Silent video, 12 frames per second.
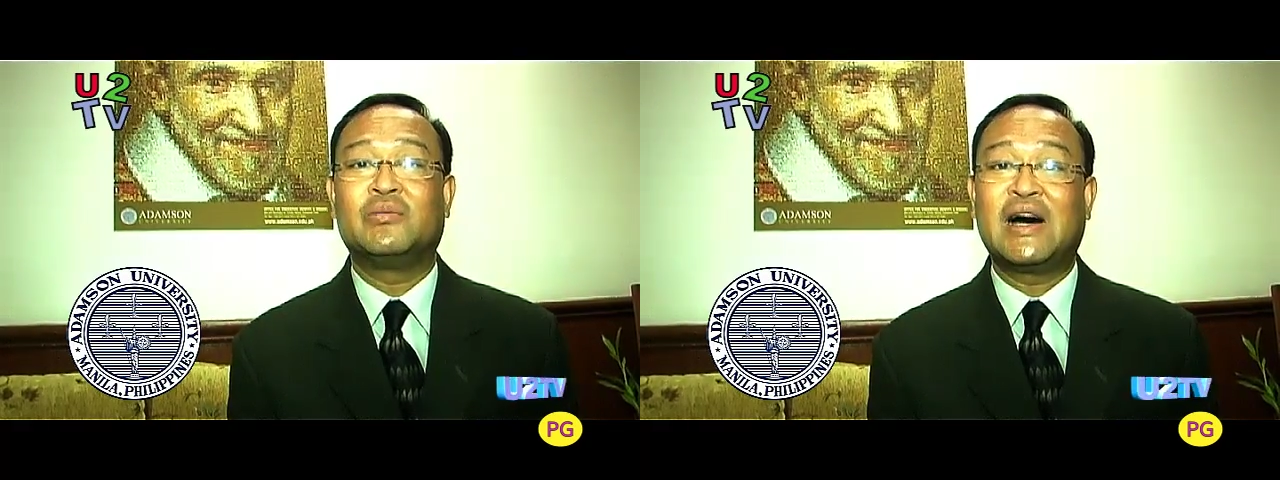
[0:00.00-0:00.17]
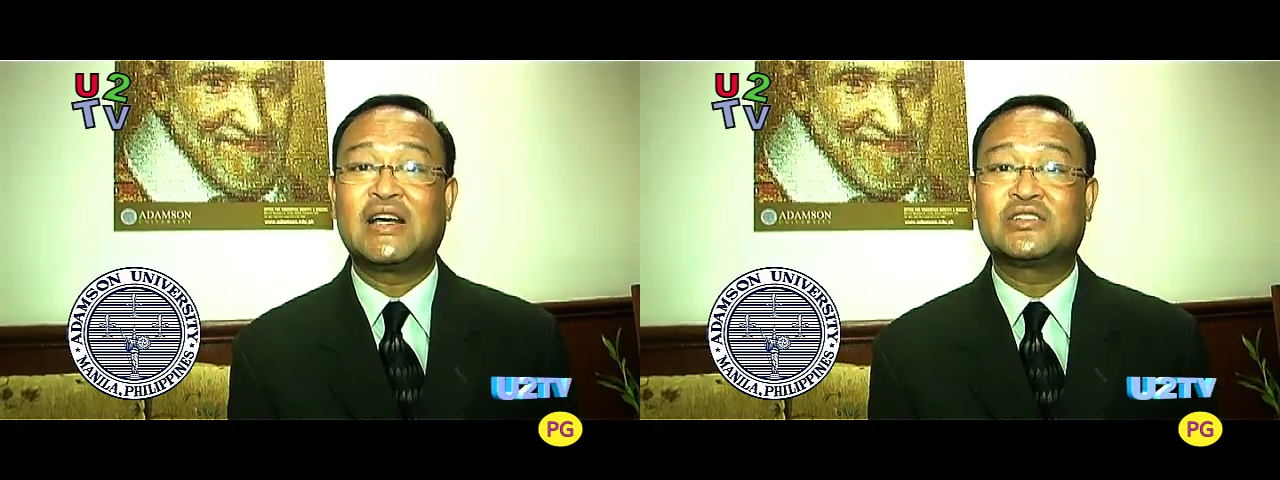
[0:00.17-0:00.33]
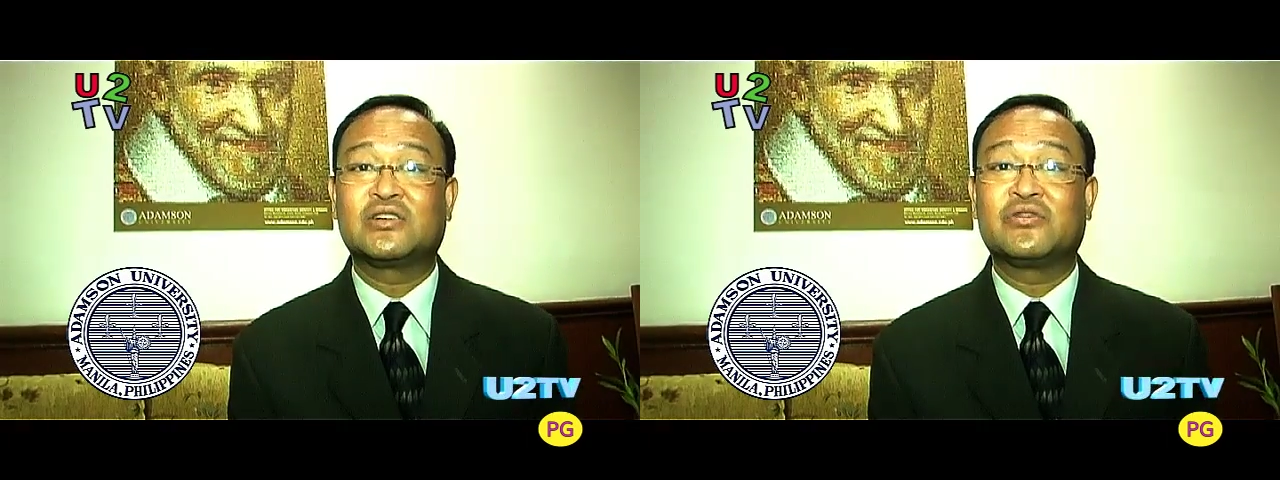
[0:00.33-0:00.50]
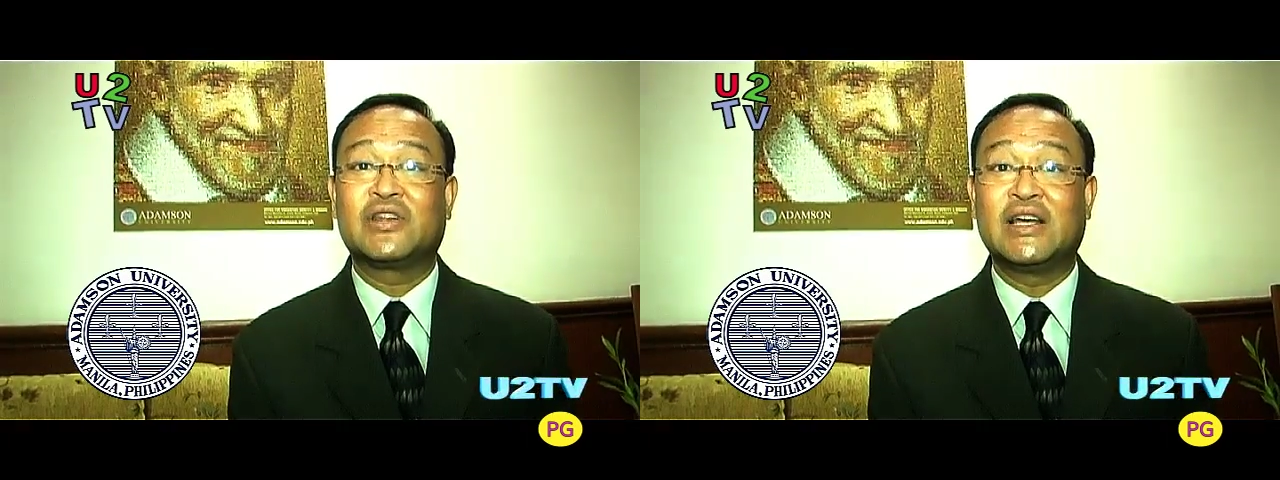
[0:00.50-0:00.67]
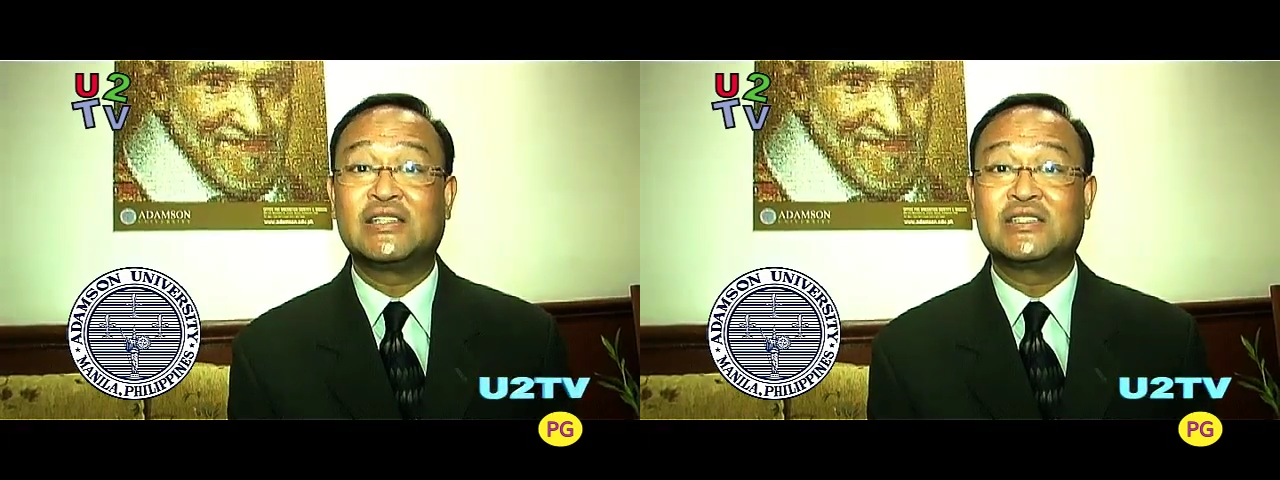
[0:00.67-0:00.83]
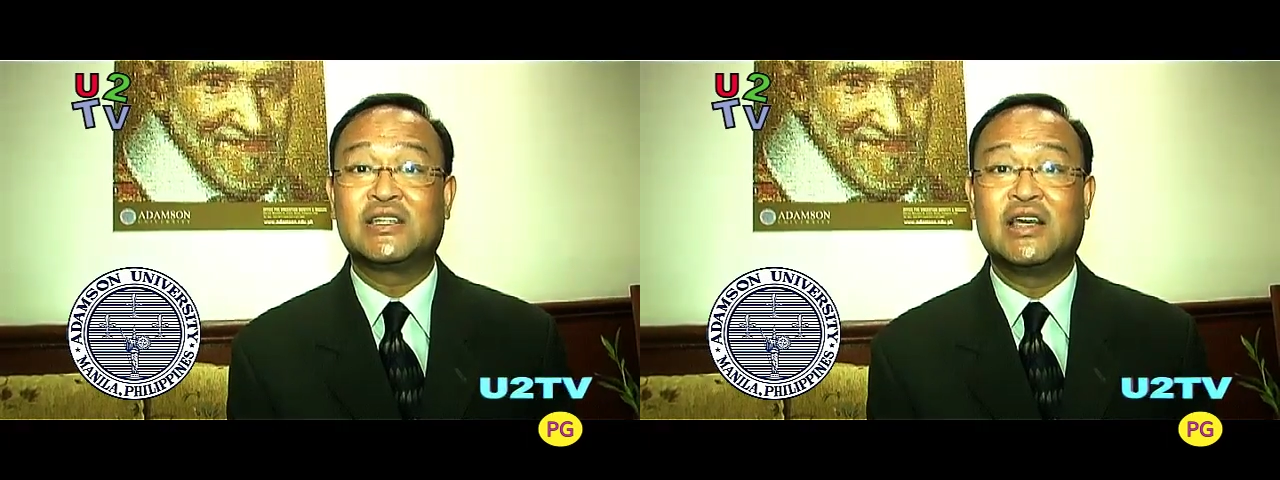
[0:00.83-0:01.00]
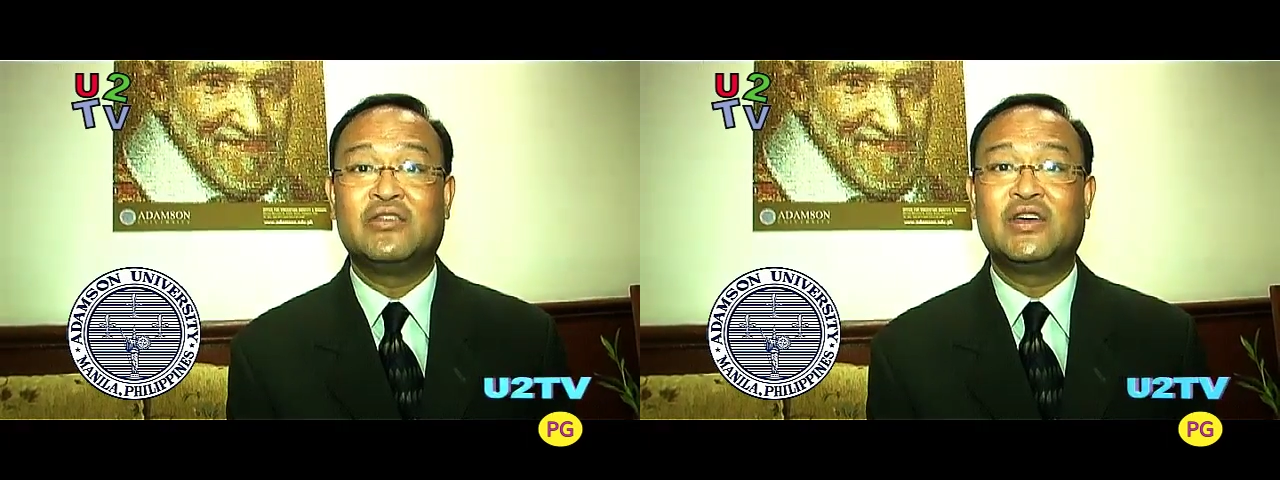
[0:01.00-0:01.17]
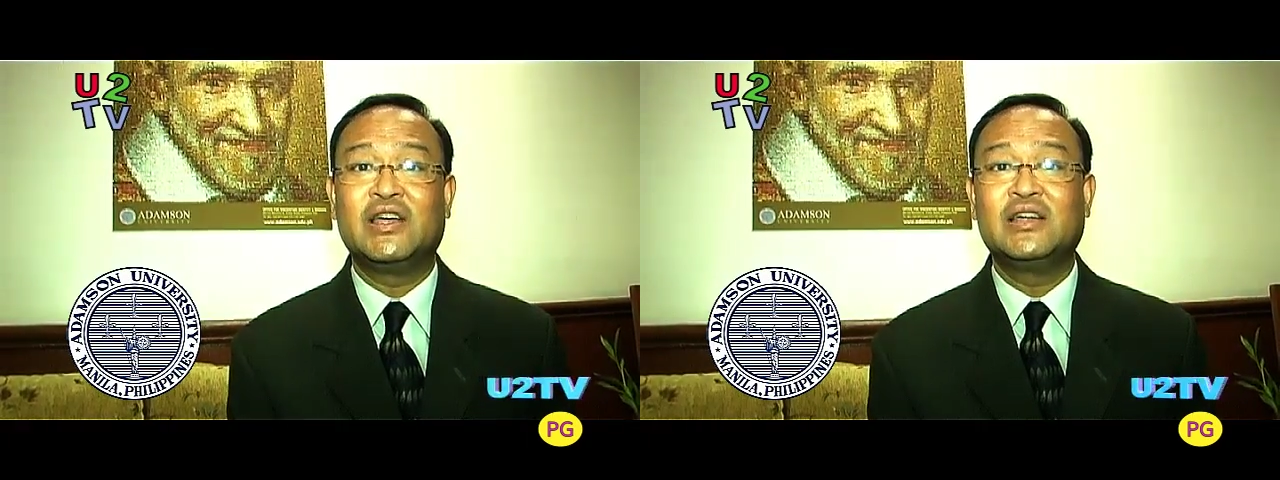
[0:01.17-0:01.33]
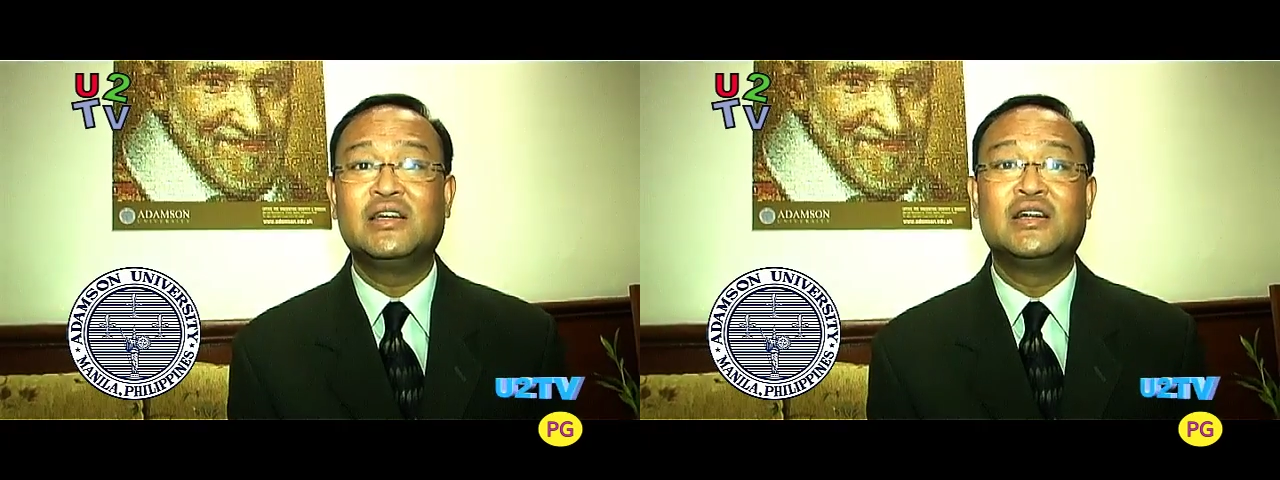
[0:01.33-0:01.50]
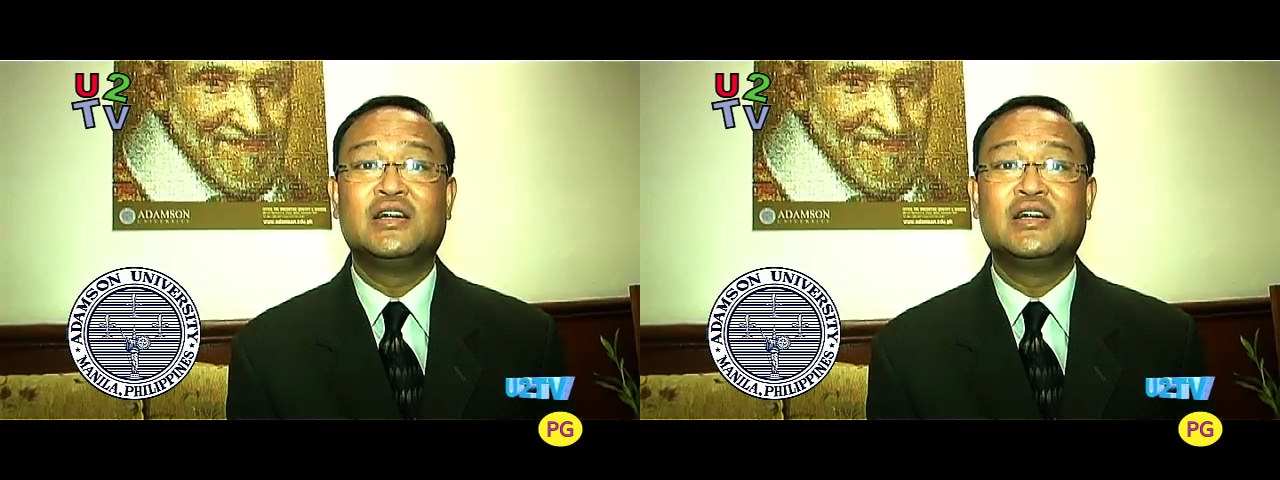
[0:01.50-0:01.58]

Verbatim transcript: Mass of Thanksgiving.